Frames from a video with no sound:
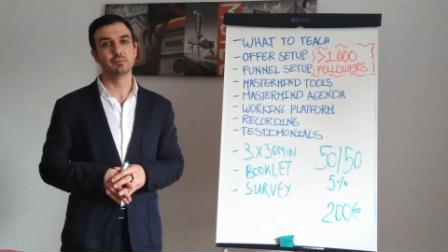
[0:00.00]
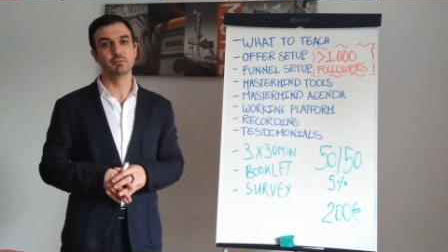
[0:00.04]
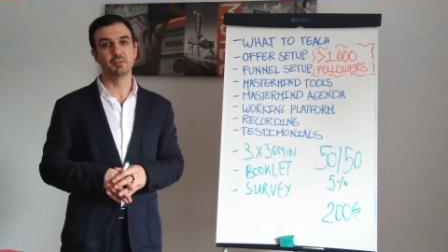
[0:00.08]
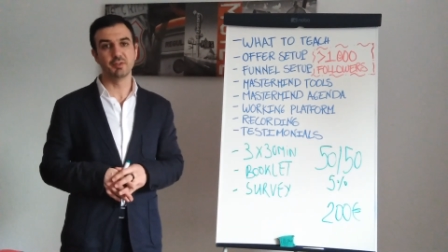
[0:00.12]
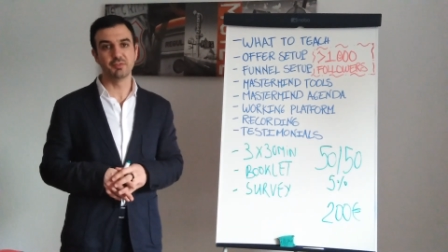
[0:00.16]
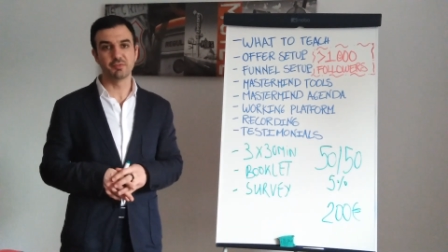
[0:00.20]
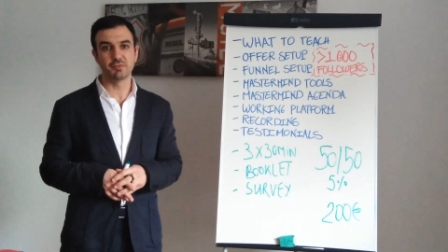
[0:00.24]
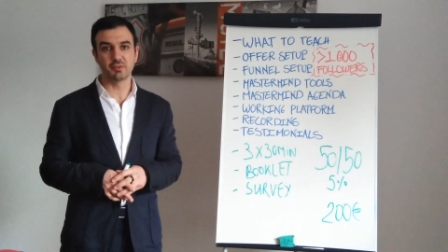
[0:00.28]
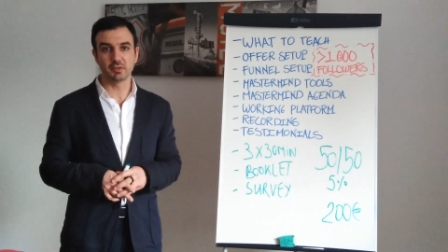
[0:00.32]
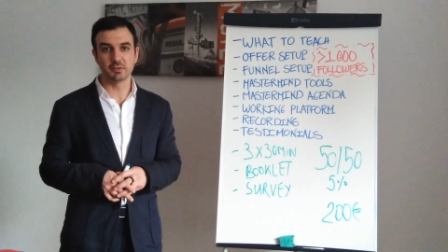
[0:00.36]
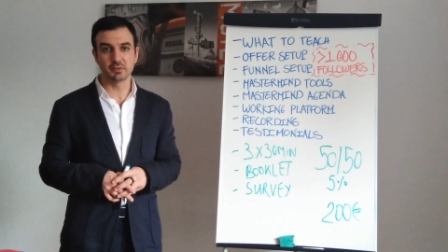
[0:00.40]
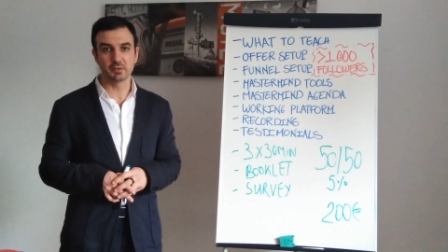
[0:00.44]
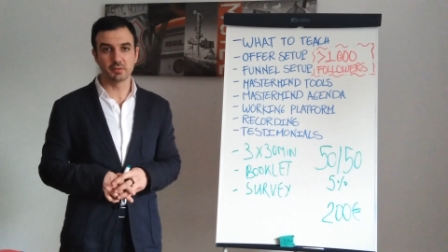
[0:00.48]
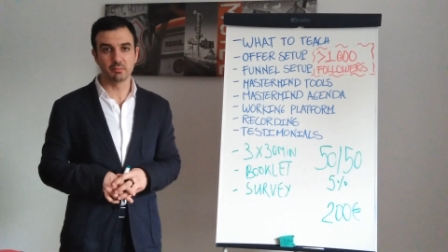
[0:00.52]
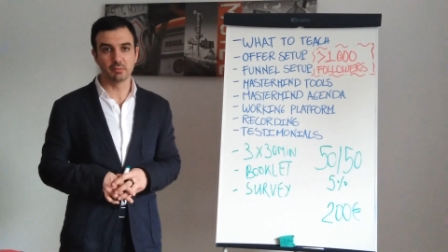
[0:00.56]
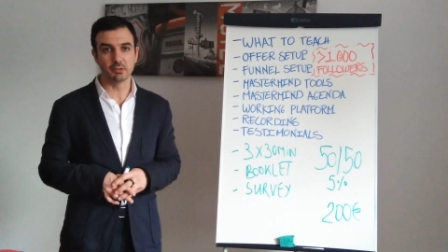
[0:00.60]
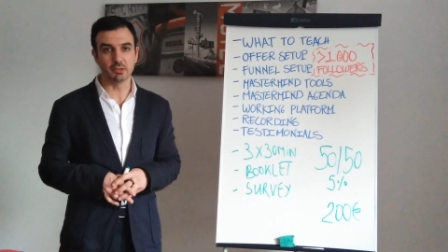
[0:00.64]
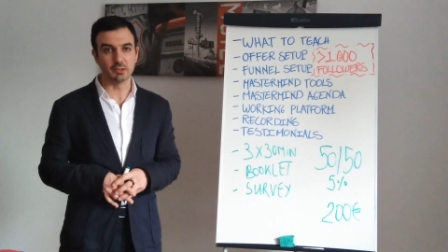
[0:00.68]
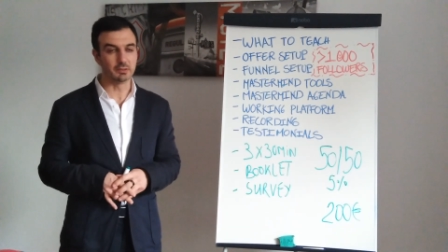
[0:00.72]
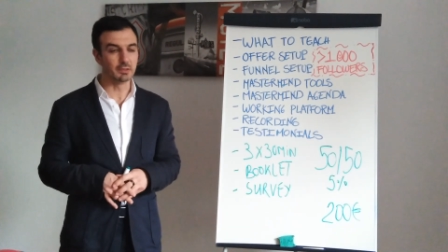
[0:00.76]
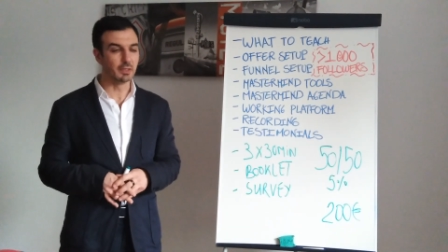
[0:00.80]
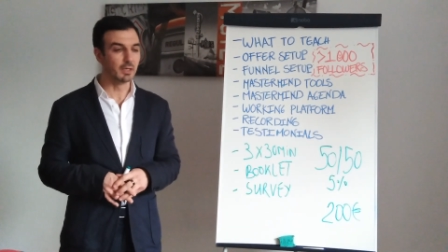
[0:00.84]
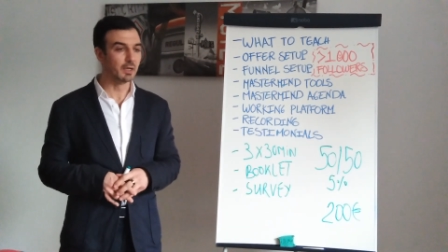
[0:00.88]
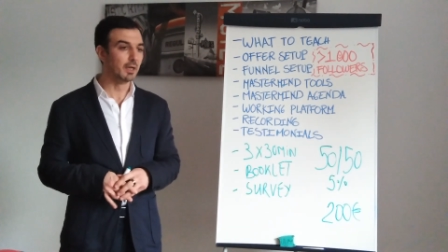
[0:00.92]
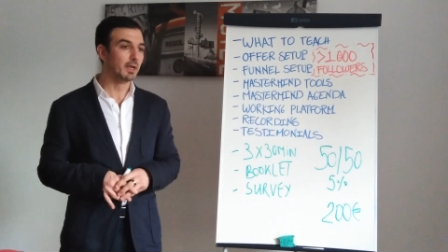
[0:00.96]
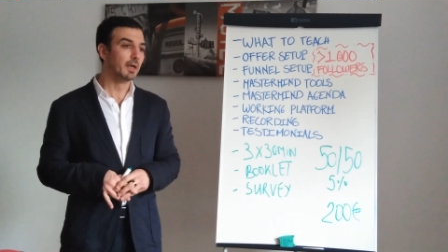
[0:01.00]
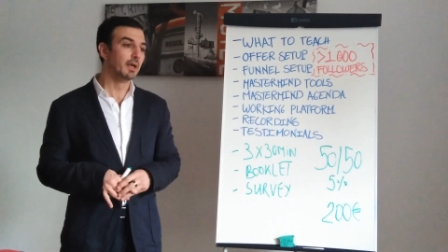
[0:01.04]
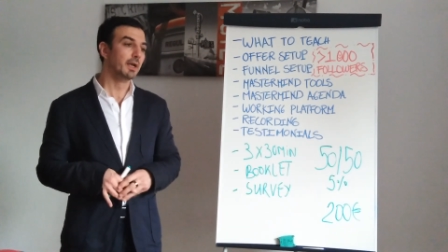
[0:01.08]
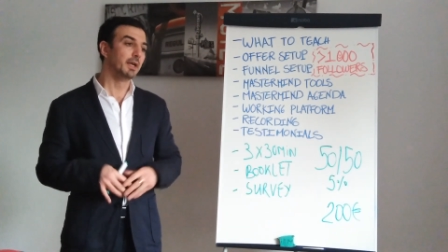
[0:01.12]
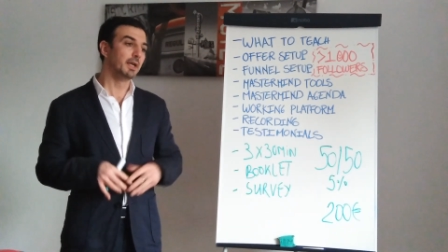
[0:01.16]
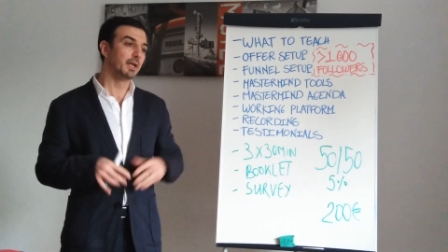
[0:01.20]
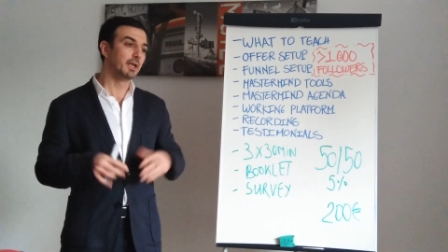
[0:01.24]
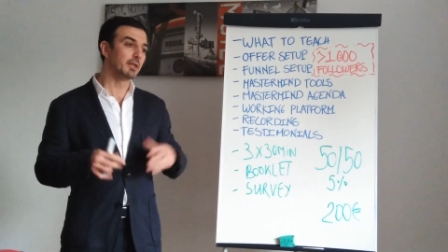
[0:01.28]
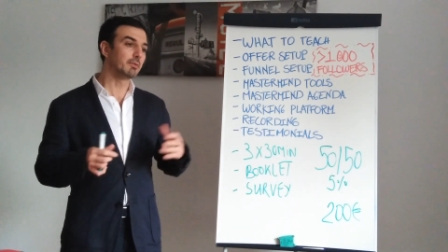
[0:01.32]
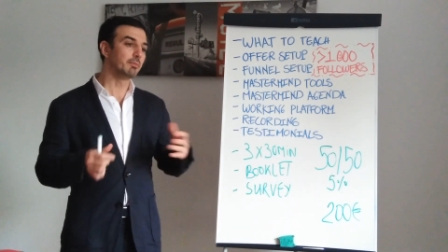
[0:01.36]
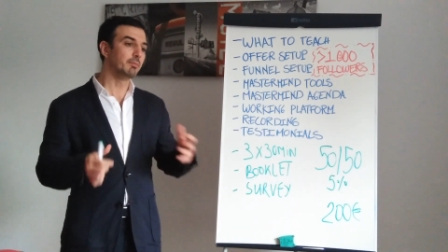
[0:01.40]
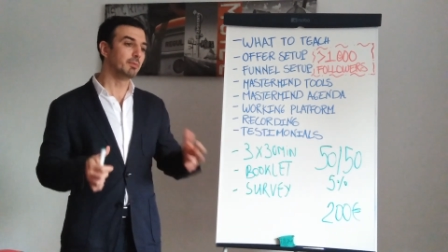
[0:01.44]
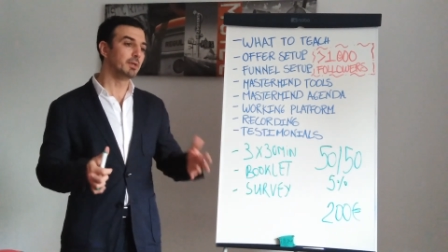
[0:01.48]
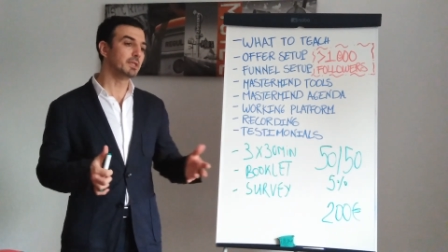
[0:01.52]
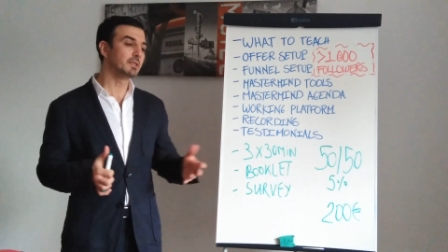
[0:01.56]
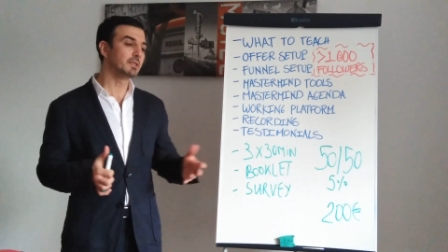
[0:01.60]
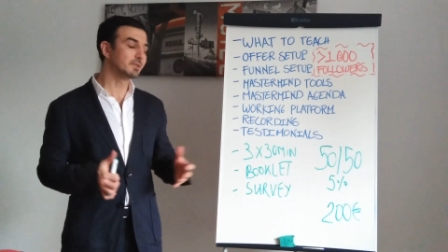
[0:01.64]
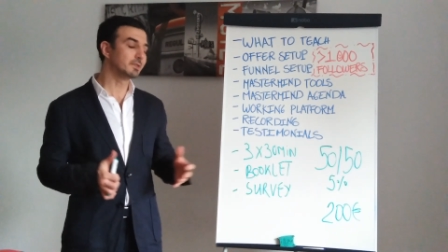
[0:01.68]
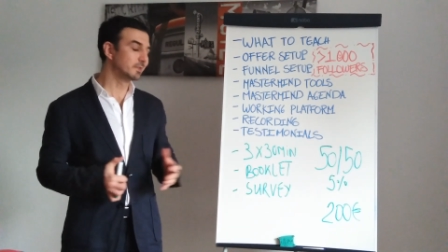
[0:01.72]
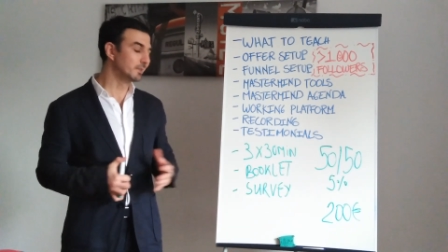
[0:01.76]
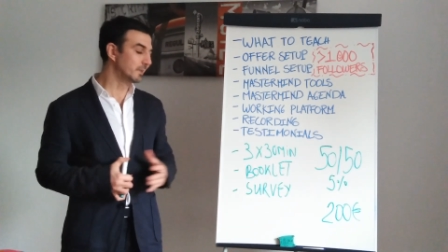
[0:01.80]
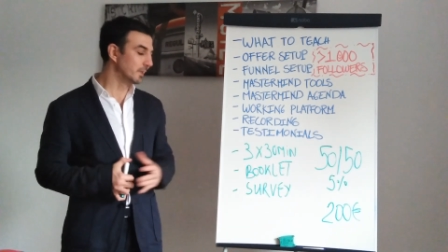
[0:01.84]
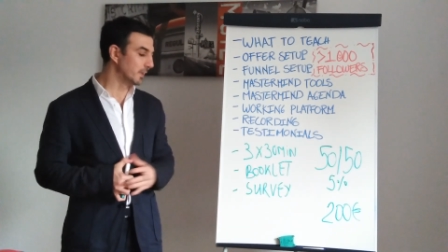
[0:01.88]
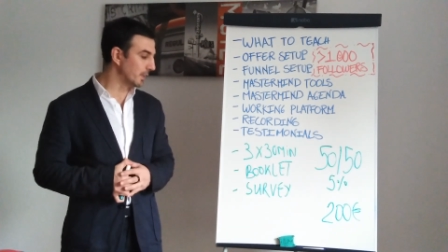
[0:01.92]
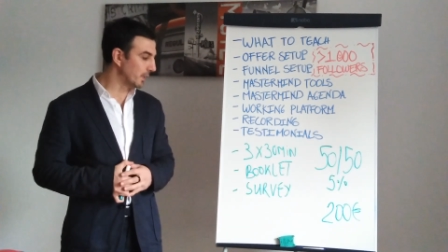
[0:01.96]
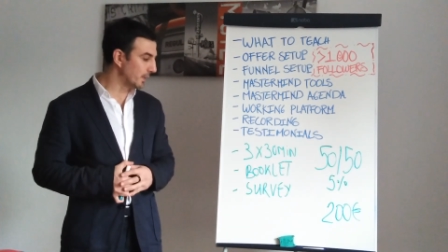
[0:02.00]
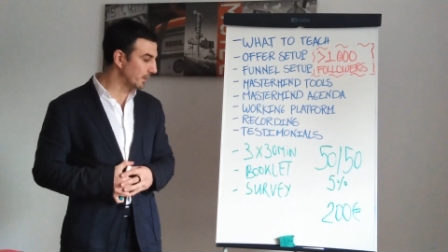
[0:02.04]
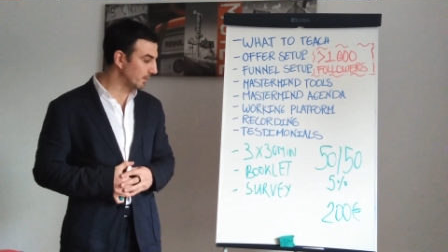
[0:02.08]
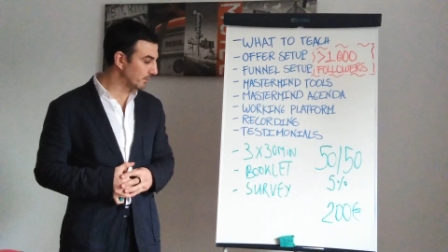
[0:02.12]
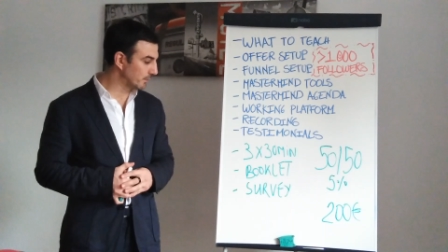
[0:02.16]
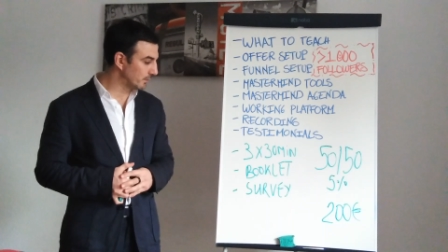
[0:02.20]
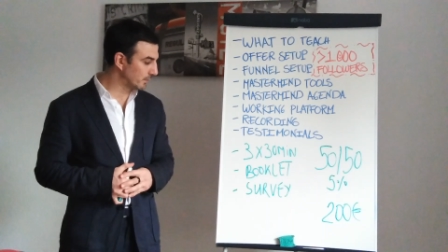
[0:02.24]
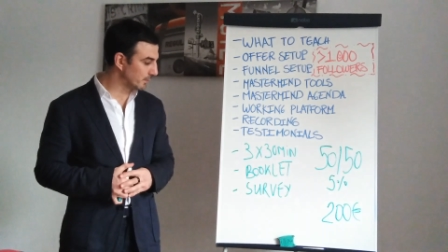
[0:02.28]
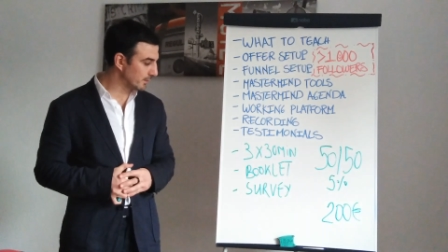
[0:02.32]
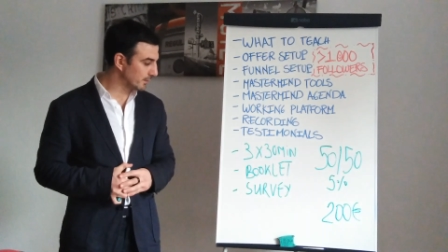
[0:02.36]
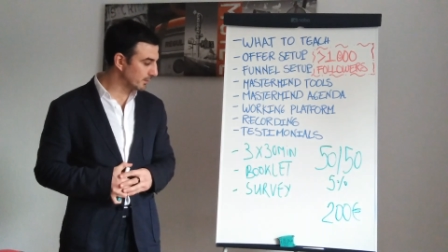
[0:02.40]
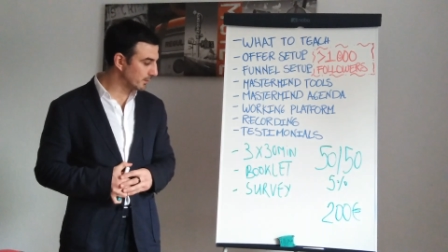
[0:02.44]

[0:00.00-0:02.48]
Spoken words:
refundable. It means that